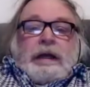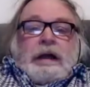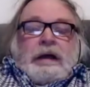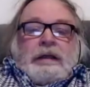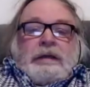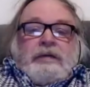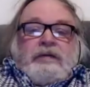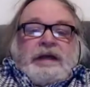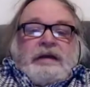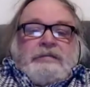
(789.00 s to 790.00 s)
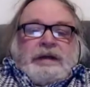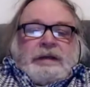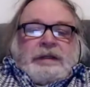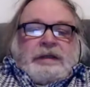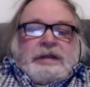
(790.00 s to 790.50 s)
partly
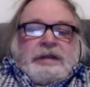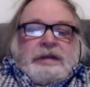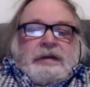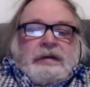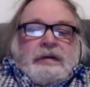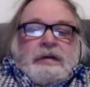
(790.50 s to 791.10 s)
rehabilitated